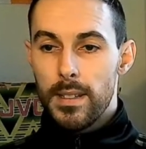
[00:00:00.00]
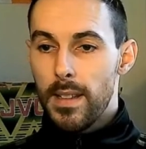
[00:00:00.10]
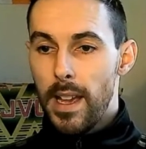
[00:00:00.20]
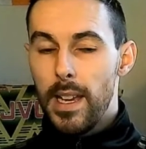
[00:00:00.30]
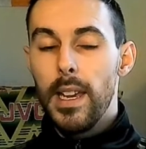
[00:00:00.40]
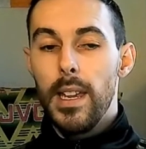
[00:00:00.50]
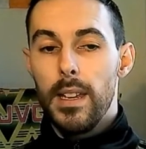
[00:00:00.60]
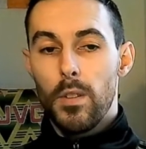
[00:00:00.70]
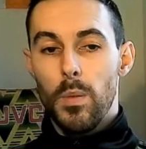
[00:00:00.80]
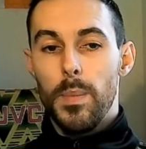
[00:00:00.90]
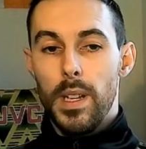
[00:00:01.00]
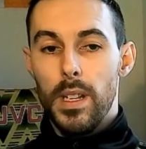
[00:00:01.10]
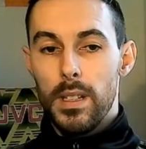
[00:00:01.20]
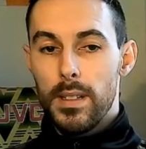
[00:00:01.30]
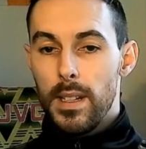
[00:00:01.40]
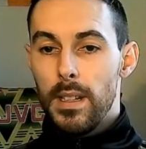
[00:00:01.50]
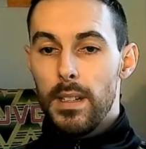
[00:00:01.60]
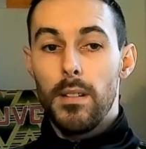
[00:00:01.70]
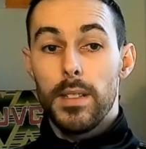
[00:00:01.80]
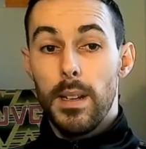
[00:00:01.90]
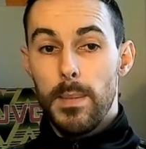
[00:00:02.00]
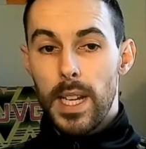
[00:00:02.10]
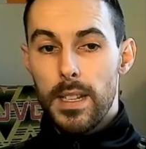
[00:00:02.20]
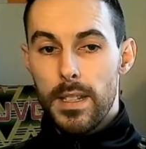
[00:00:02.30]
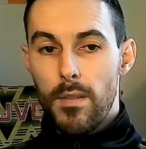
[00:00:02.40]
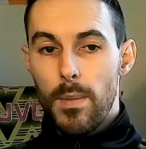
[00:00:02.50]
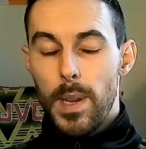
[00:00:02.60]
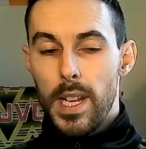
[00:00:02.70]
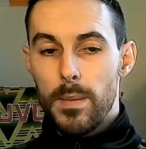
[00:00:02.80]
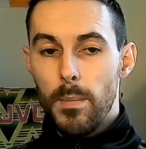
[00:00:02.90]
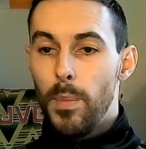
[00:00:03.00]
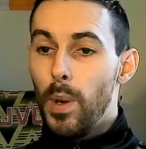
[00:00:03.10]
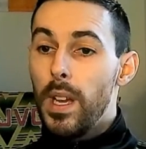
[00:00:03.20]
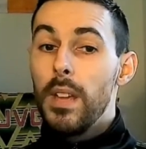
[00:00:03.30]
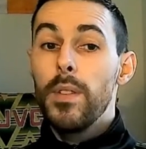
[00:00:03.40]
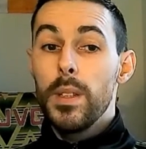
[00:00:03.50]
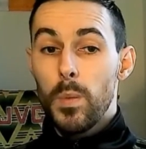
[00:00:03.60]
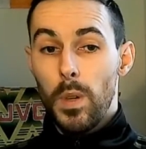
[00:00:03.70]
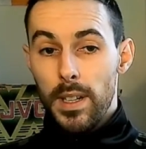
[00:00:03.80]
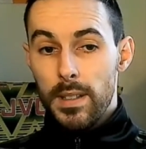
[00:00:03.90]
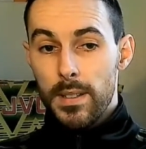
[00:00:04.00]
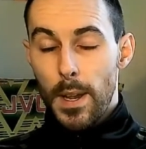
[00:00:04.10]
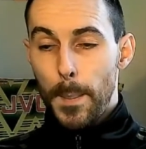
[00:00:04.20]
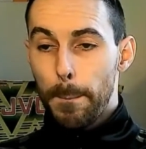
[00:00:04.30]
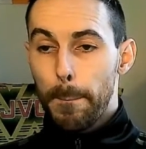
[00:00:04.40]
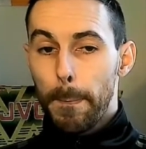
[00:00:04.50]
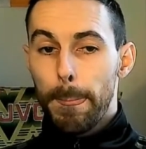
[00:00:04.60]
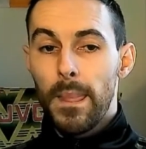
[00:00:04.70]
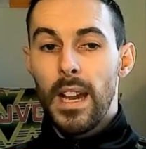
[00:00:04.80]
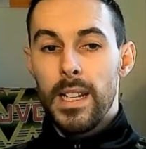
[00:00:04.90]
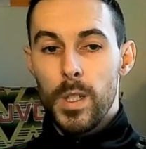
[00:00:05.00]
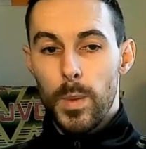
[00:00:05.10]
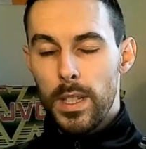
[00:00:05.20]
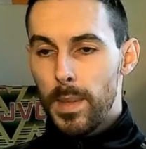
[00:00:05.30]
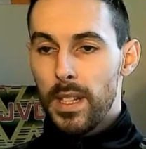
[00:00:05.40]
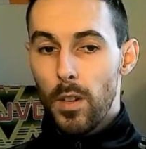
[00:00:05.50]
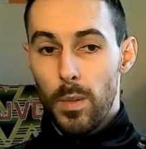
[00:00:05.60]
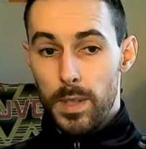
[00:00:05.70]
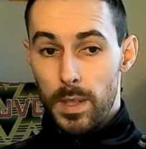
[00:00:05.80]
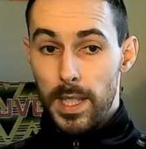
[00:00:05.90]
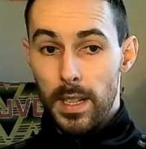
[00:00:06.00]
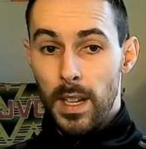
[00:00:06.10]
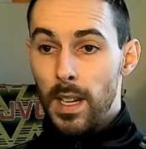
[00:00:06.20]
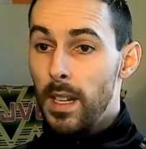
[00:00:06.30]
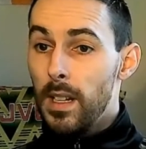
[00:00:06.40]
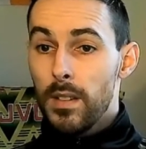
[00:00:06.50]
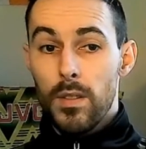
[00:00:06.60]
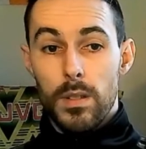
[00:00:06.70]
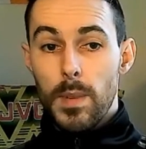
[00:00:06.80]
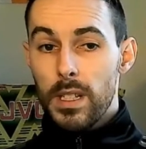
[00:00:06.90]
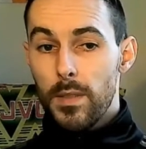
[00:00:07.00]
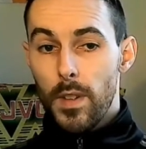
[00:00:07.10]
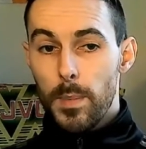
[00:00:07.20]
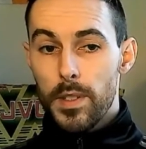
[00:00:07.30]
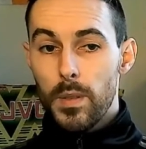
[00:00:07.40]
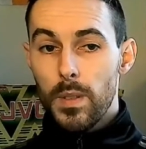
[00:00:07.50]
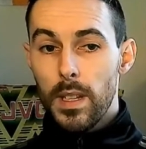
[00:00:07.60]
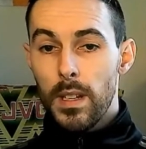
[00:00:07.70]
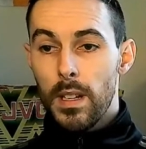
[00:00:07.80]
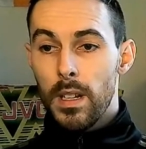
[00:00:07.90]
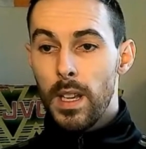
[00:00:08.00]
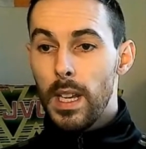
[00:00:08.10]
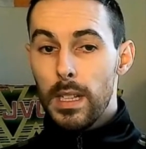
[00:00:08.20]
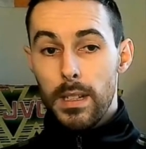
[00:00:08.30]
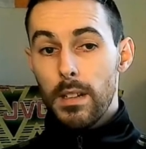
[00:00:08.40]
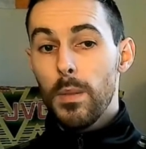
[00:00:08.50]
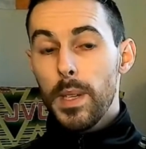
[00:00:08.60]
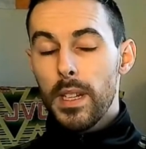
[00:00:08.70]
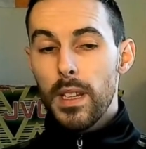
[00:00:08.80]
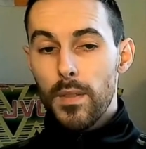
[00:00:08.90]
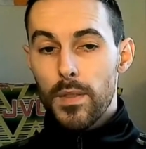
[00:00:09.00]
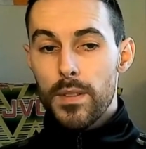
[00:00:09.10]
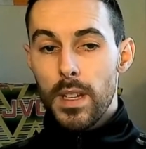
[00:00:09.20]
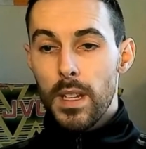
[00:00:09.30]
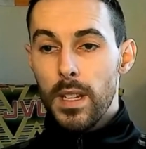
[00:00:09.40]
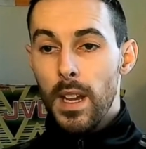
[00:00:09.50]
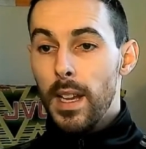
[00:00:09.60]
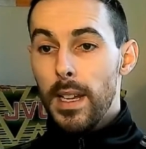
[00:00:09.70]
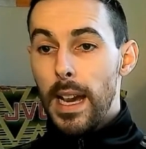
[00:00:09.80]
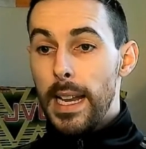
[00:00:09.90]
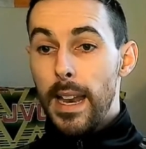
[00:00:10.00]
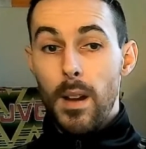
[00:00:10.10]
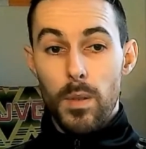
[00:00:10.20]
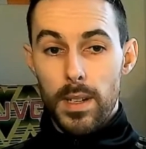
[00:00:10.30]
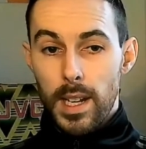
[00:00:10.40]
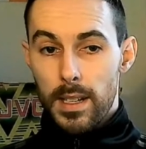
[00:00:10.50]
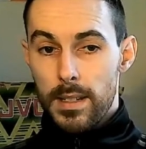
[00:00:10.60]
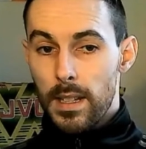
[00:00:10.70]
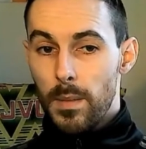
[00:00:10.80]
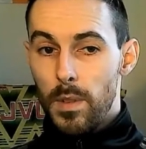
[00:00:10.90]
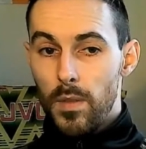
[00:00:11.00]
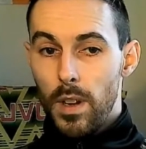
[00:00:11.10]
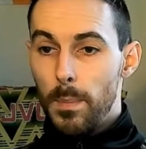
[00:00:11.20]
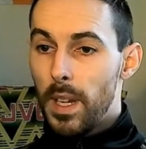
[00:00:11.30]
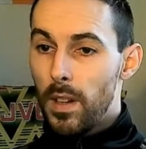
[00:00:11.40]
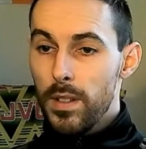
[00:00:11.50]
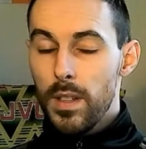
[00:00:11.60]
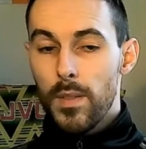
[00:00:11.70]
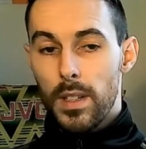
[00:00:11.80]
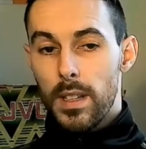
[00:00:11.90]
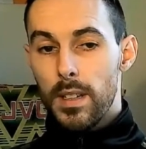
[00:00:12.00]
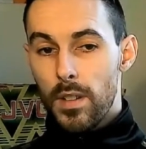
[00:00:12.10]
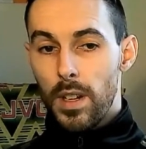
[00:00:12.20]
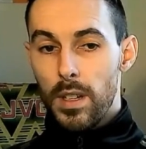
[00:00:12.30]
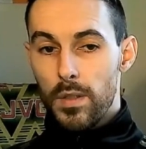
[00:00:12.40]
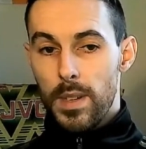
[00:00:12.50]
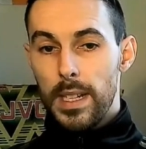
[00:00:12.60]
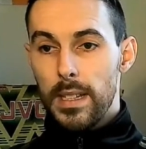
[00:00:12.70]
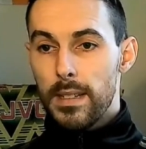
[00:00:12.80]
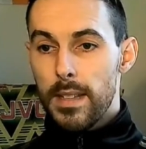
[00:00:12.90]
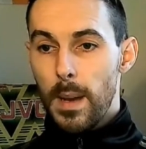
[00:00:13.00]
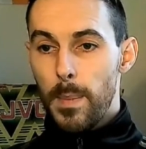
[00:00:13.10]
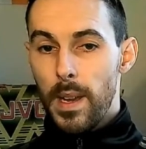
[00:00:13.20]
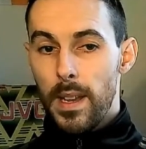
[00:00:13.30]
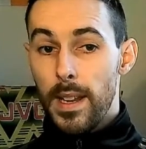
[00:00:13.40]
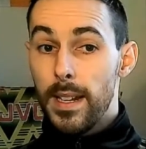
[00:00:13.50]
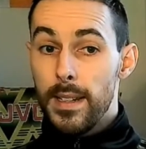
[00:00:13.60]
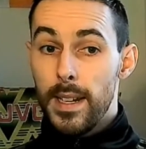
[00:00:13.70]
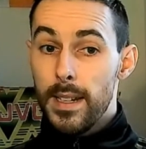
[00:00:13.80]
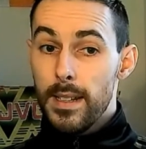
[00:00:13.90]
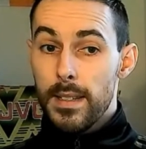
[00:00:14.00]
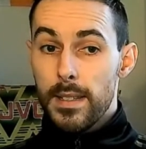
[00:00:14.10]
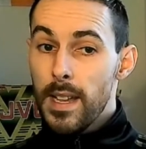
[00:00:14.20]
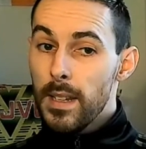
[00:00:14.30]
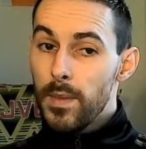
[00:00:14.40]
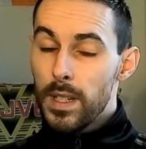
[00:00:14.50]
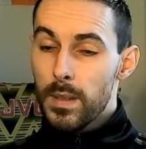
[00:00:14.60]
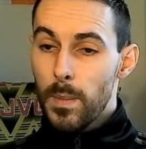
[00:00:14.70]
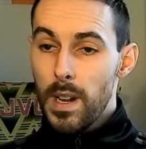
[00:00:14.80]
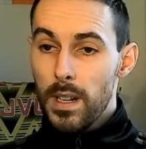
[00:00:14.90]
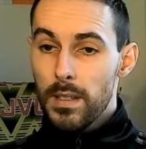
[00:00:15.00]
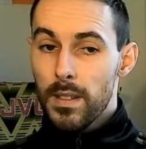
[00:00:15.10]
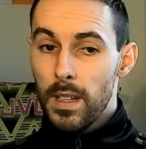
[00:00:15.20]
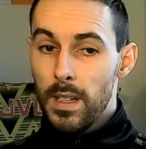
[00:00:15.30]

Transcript: say he could be the long-term Lacazette replacement. But if he's wise and he's willing to meet the club in the middle, there's a massive opportunity there. That could be the difference in allowing Lacazette to move on, because you've got this guy who's ready to step in. And as I said, if he's smart,